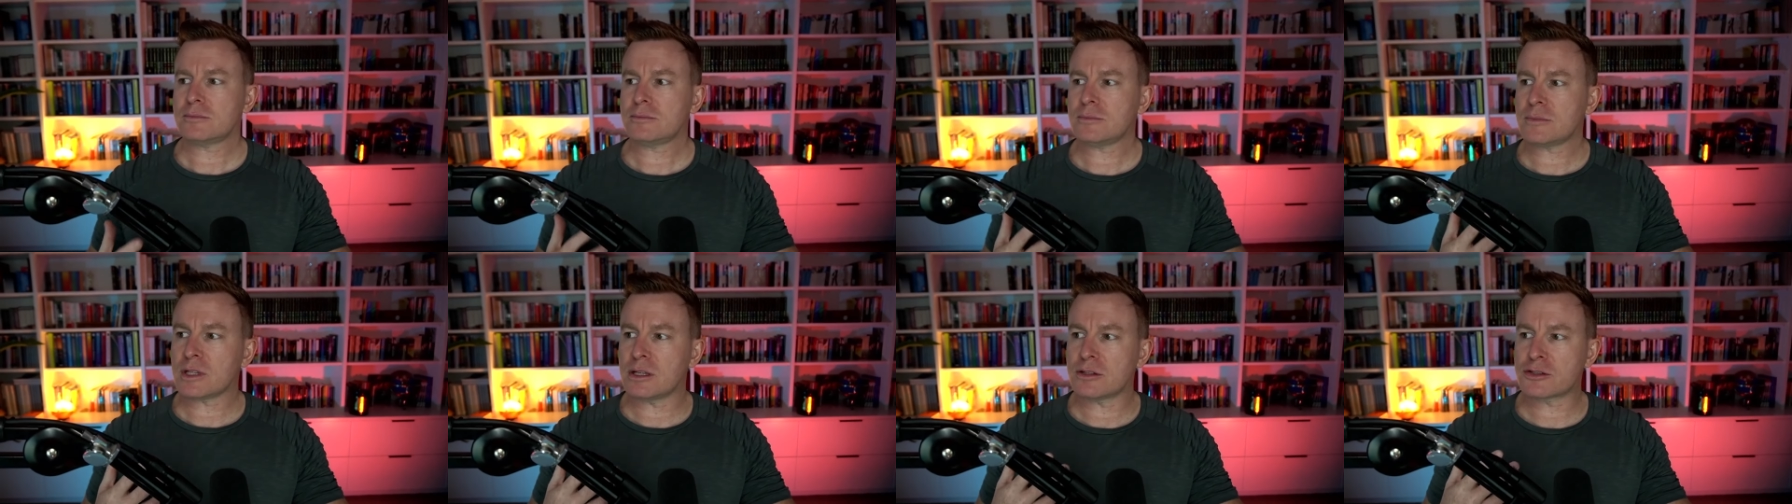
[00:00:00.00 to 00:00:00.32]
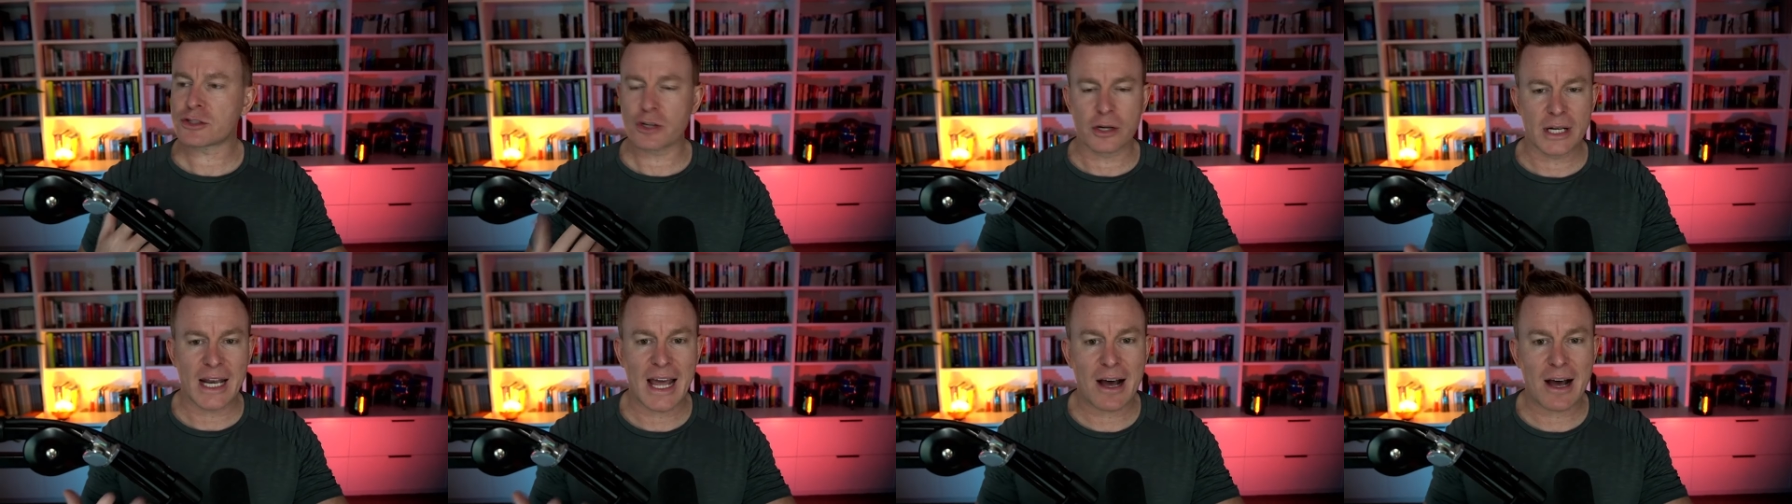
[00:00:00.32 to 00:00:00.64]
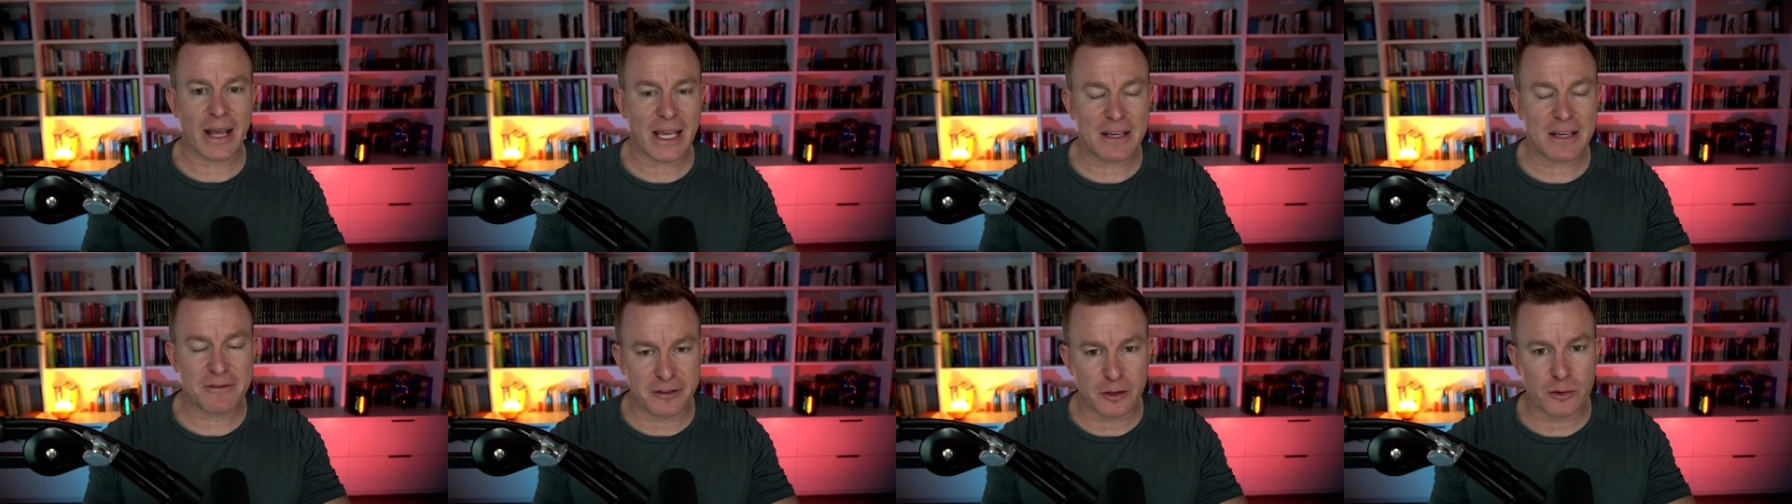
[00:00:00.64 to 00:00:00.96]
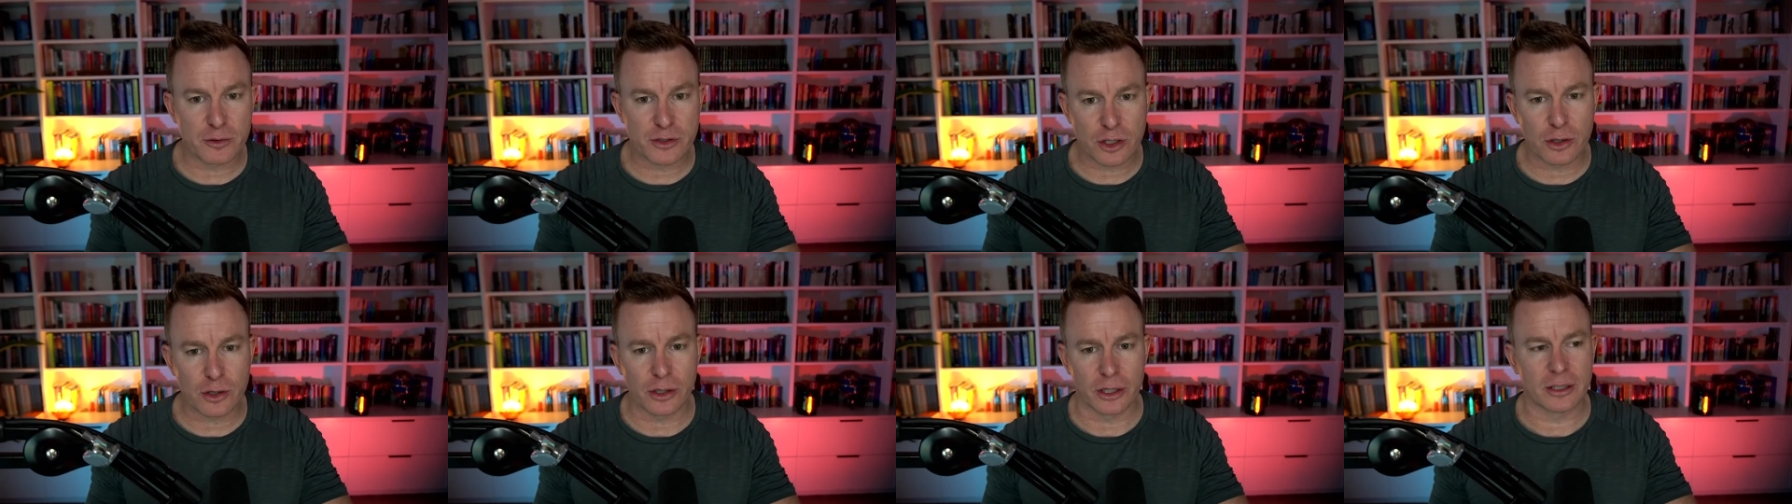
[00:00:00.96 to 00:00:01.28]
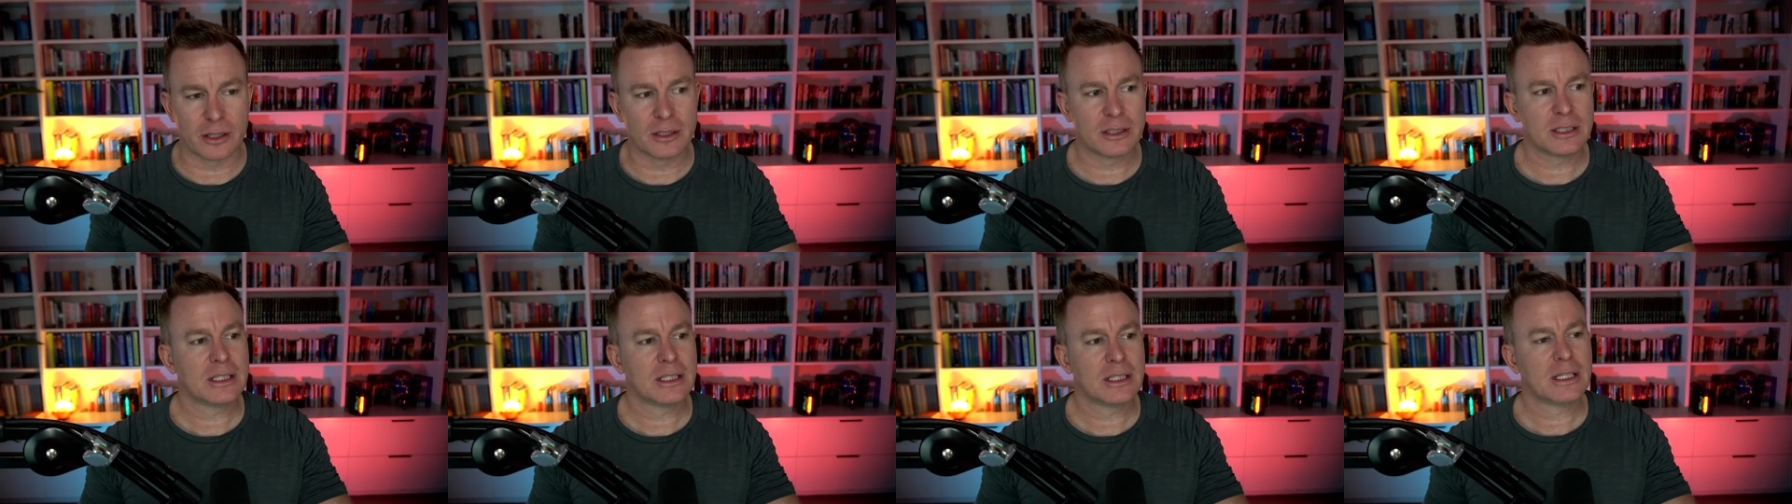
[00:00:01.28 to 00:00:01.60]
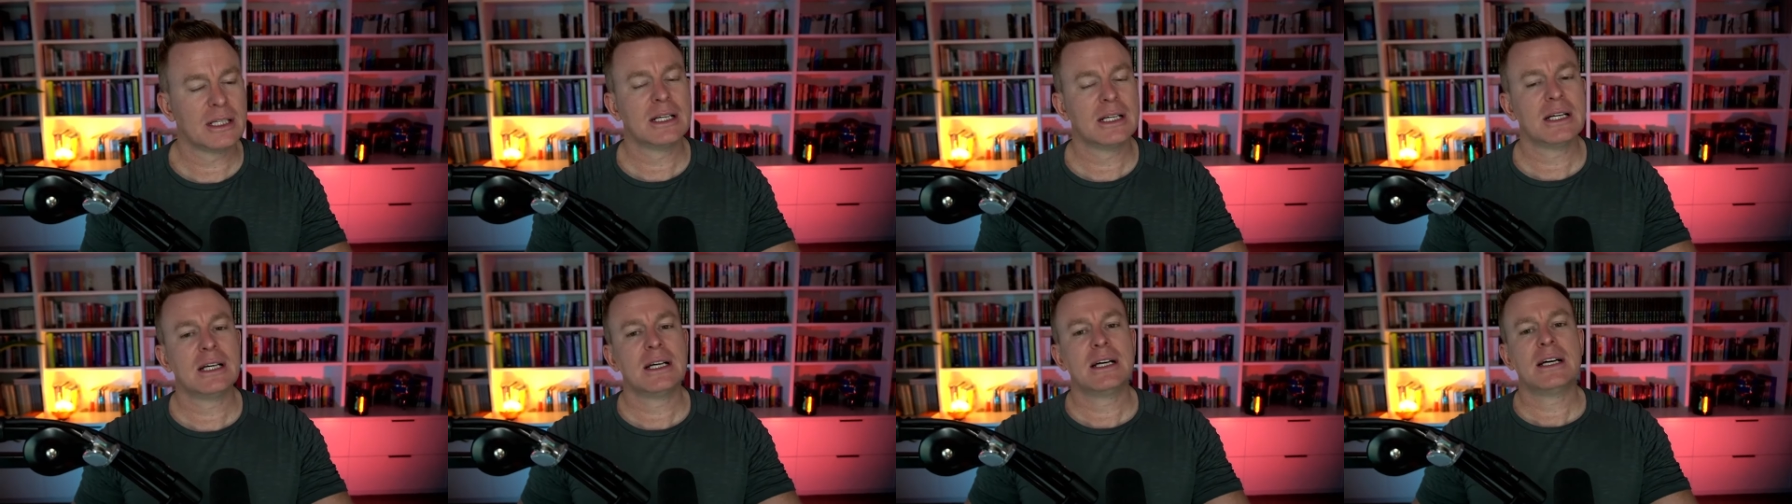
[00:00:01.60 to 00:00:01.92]
So now he feels good.
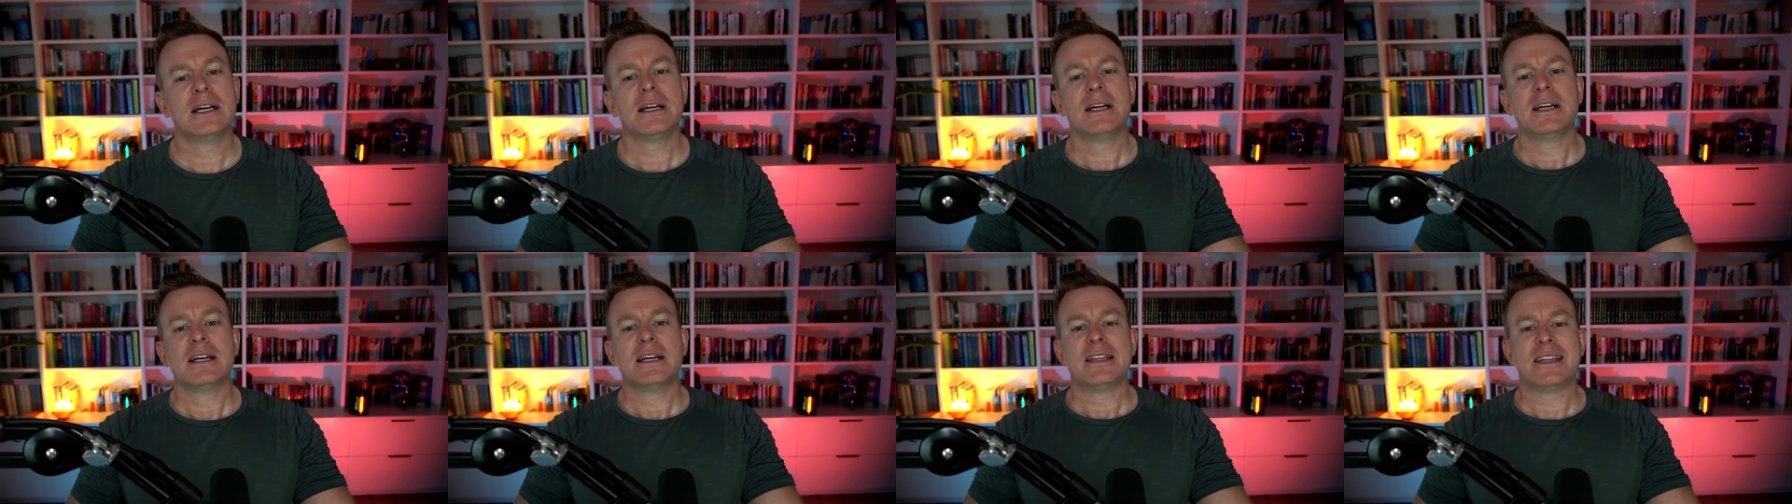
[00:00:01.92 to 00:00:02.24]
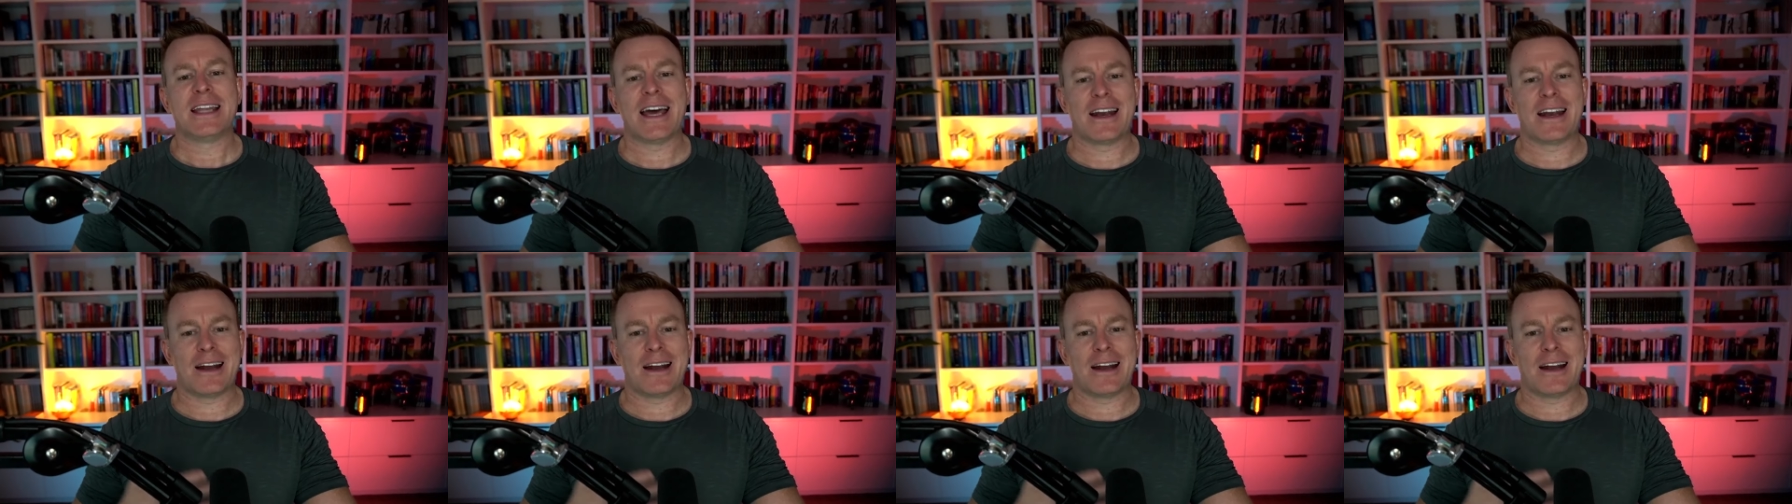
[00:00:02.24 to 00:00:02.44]
Then